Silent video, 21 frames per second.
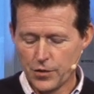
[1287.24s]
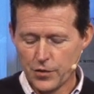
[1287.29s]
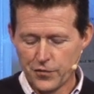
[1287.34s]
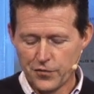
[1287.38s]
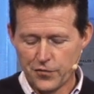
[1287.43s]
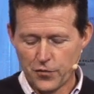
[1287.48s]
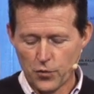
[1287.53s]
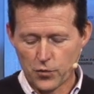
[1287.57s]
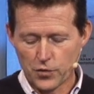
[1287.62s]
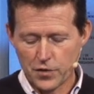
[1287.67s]

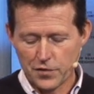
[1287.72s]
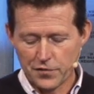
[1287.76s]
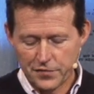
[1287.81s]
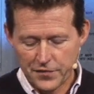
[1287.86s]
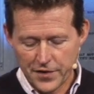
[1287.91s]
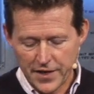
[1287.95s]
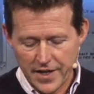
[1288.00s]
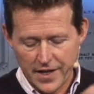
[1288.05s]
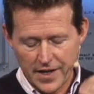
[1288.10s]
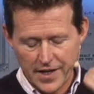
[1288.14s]
for
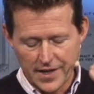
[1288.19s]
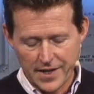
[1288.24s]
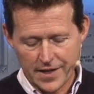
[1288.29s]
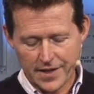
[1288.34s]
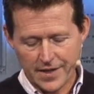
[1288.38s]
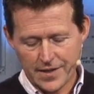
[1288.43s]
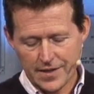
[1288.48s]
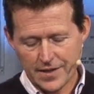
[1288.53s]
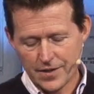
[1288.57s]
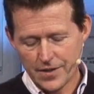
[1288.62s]

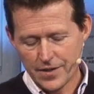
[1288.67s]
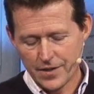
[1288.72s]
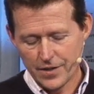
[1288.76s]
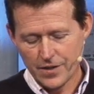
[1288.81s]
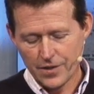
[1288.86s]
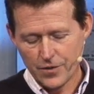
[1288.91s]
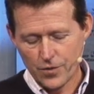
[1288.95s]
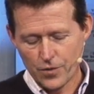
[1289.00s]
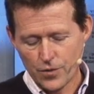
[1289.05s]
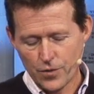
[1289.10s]
revealing
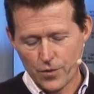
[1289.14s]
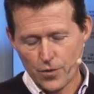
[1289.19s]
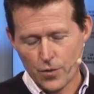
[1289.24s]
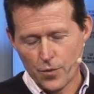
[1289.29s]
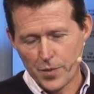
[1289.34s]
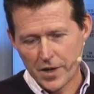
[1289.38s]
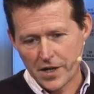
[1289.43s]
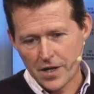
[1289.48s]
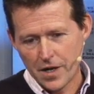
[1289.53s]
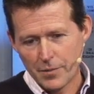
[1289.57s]

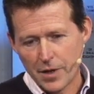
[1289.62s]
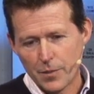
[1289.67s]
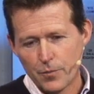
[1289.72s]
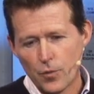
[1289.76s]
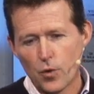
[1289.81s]
or becoming